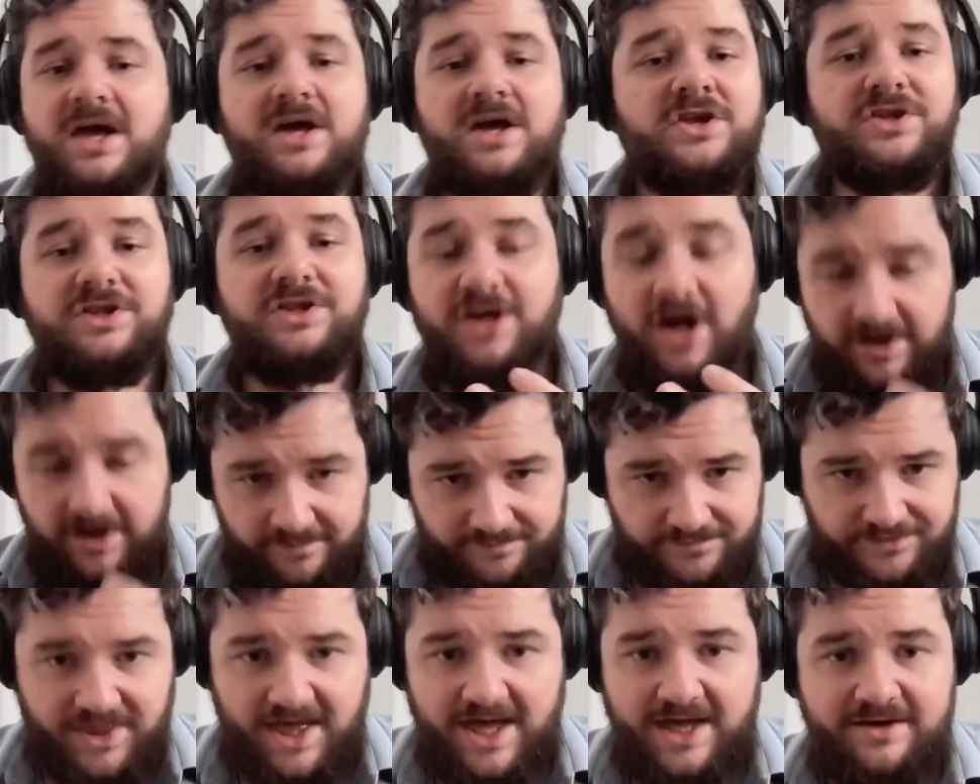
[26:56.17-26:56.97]
None
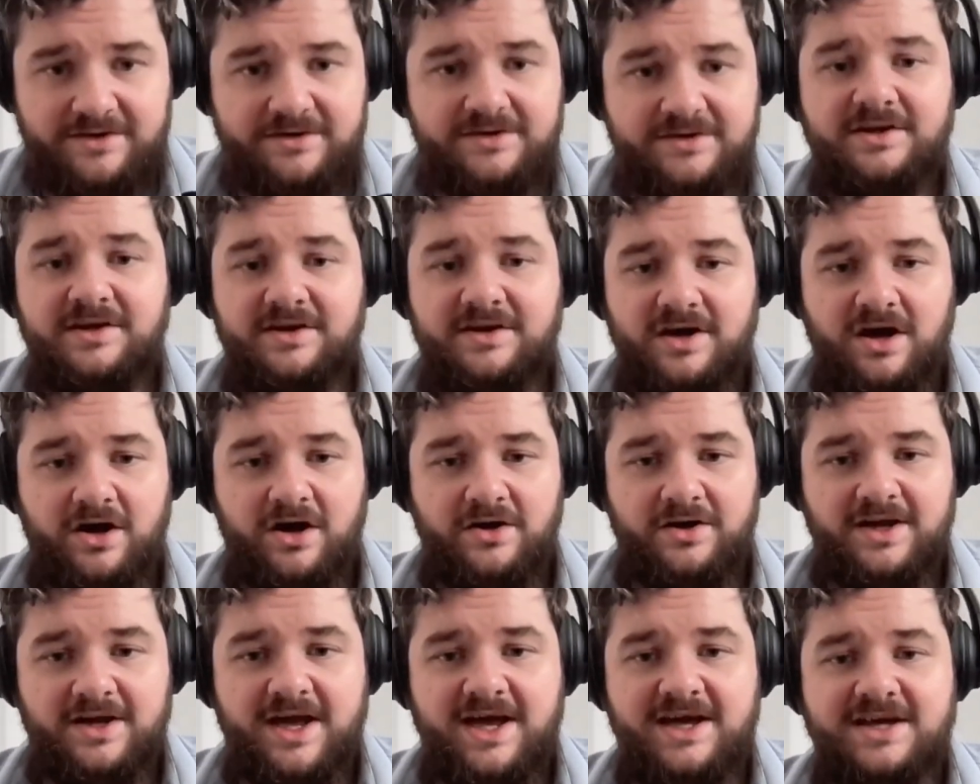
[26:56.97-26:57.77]
of that.
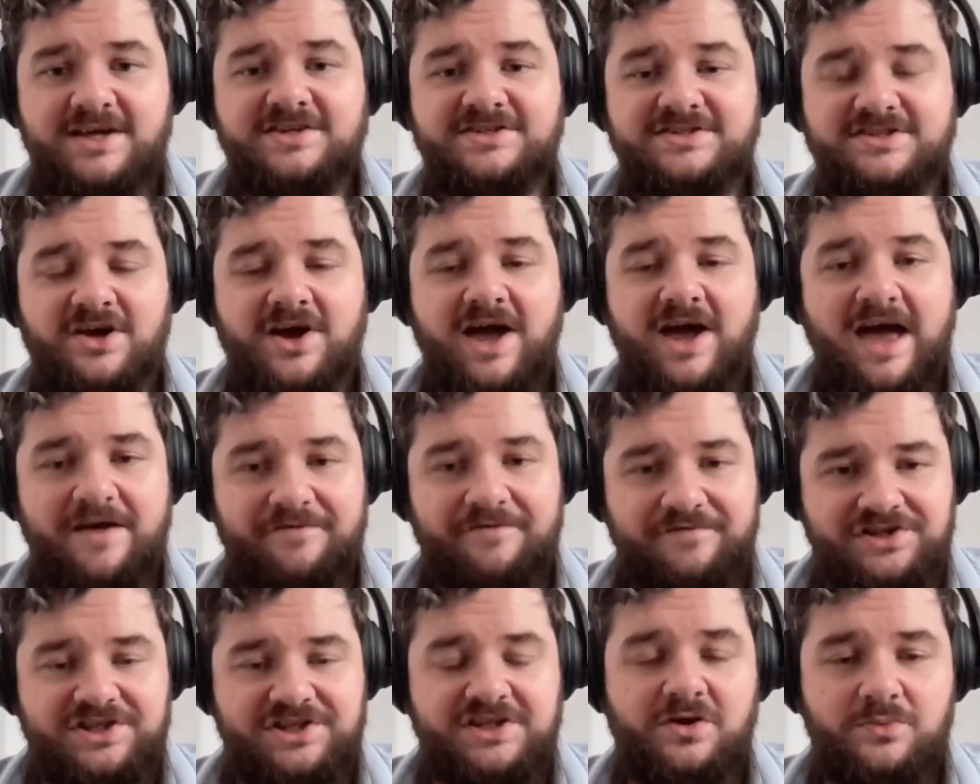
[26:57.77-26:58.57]
Okay, so
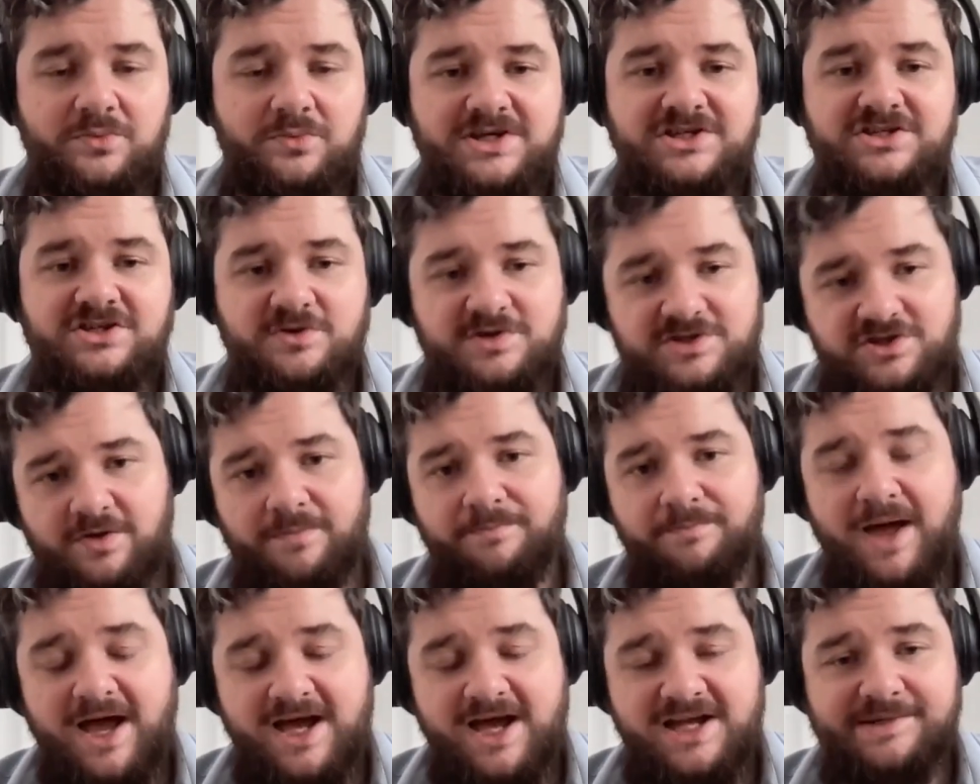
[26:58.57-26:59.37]
everything we do is
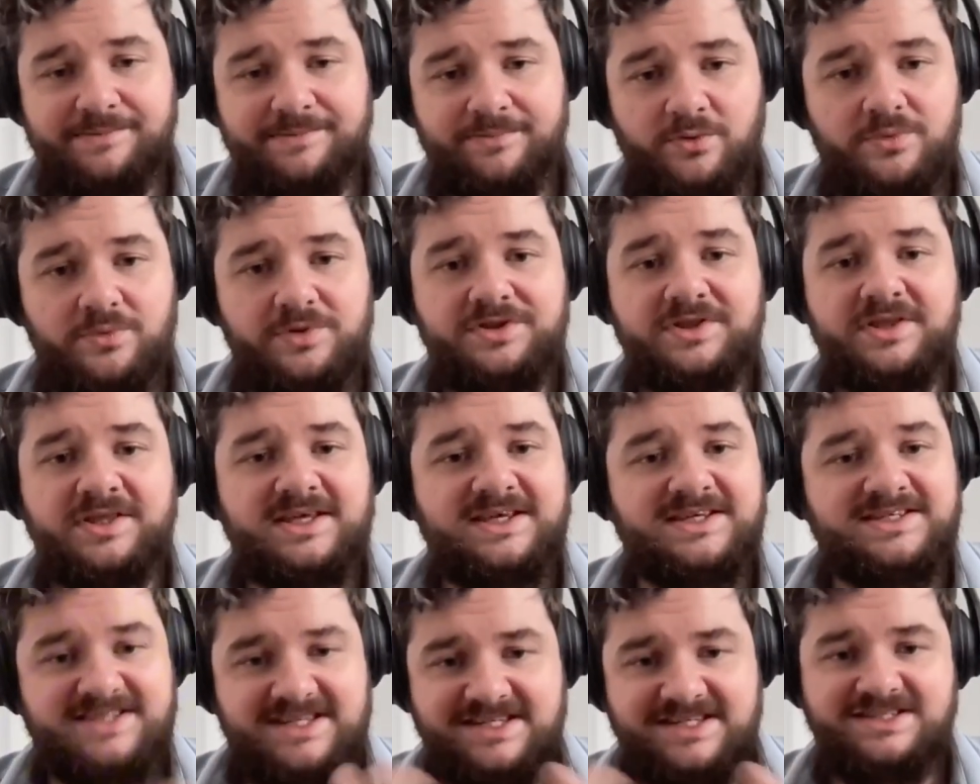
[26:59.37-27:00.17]
compatible with the
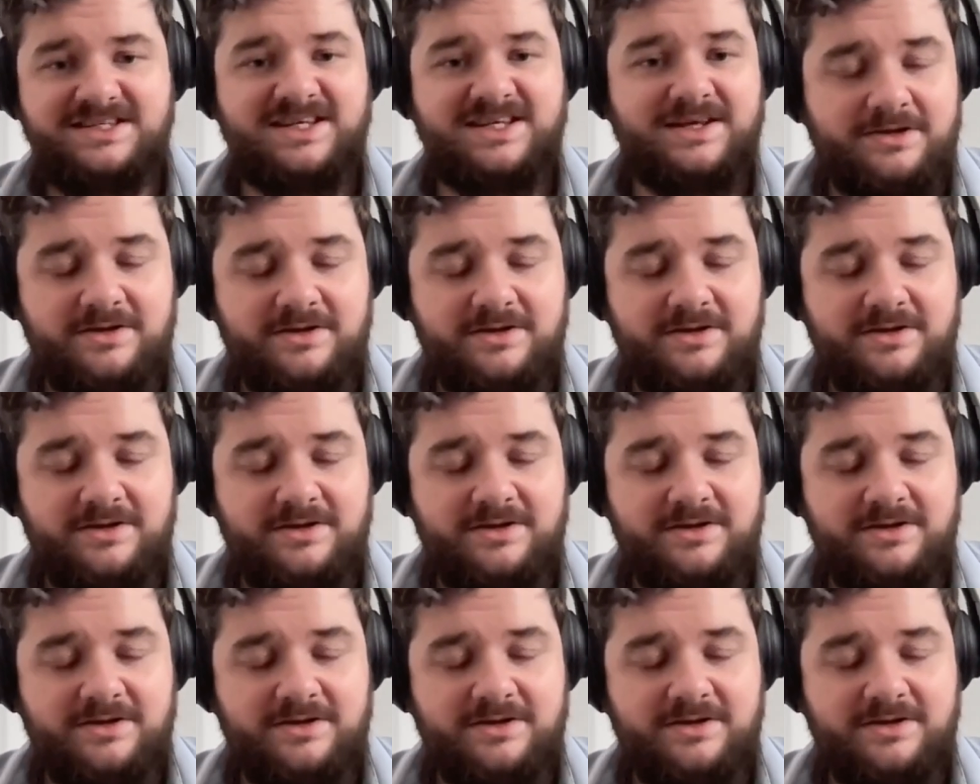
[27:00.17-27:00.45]
existing